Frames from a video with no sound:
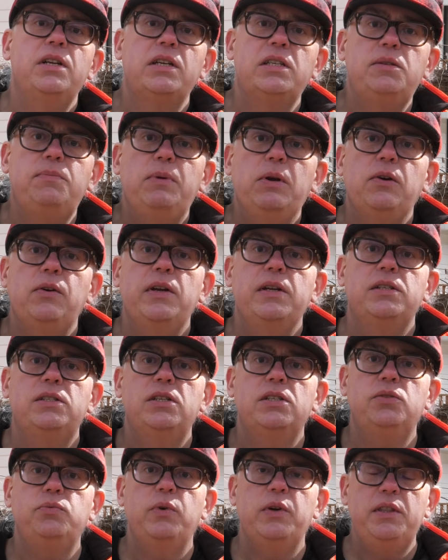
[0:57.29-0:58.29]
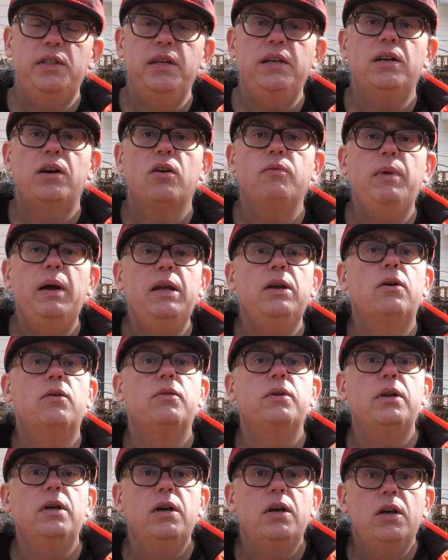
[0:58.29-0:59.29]
experiences with it are my
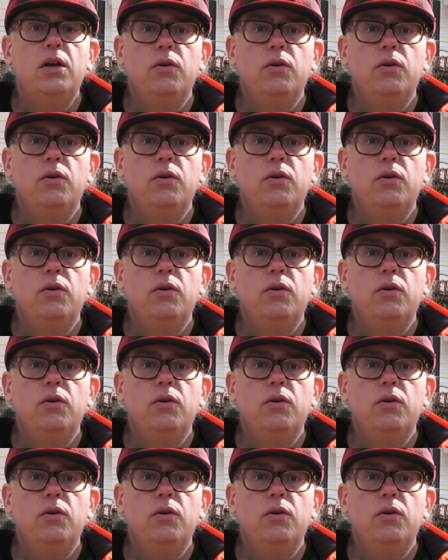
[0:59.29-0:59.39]
own